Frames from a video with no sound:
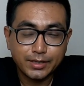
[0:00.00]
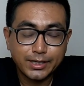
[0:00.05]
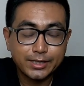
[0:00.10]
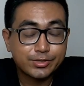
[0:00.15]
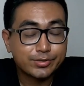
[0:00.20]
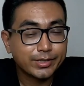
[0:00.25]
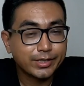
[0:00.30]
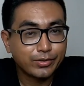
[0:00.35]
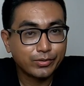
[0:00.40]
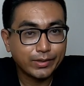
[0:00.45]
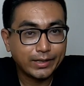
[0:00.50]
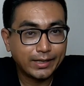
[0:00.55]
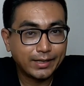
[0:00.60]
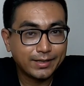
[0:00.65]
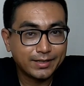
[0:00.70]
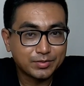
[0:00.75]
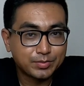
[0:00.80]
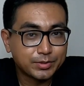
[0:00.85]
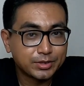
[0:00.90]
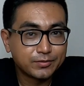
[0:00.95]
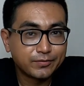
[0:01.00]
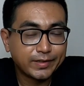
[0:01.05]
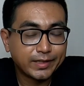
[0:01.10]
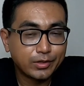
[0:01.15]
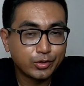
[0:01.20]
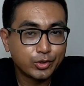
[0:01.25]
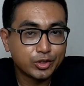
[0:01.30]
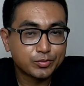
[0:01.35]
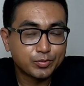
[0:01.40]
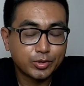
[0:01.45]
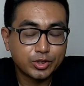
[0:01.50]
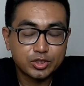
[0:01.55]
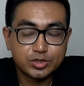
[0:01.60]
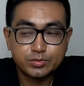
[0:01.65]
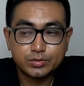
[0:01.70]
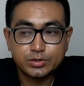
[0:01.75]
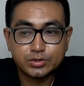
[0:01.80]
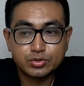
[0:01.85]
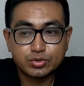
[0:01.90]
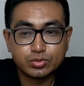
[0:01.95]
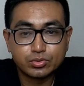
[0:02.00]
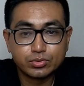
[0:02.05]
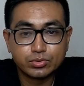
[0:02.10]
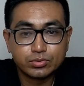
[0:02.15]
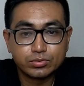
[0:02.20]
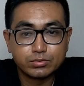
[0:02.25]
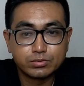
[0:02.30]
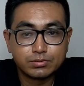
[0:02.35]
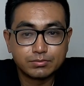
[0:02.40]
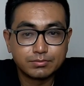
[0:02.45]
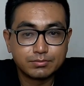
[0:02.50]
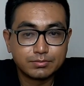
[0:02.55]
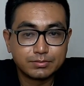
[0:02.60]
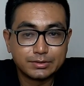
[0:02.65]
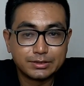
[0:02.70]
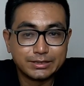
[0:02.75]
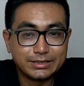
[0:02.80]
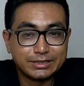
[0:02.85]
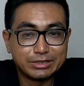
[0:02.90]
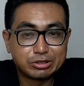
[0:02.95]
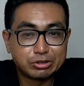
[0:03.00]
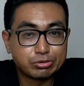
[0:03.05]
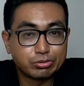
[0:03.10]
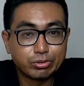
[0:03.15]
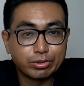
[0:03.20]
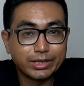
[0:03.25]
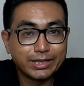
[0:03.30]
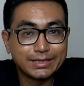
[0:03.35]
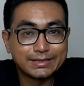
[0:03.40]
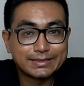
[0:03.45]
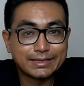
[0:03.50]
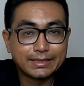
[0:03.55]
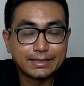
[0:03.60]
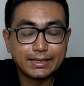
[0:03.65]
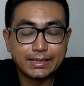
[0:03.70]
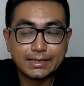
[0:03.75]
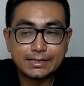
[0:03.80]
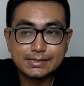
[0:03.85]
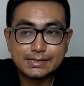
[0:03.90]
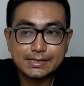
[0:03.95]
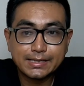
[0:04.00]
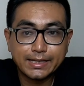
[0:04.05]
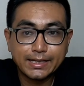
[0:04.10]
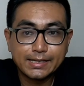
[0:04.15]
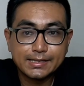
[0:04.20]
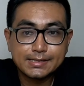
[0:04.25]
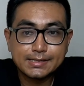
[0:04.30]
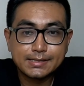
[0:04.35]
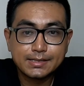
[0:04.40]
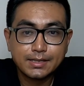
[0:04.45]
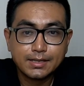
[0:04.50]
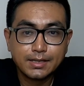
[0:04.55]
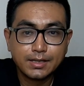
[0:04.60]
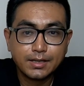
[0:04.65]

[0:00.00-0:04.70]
I try to add as much value as possible through the stories and the insights.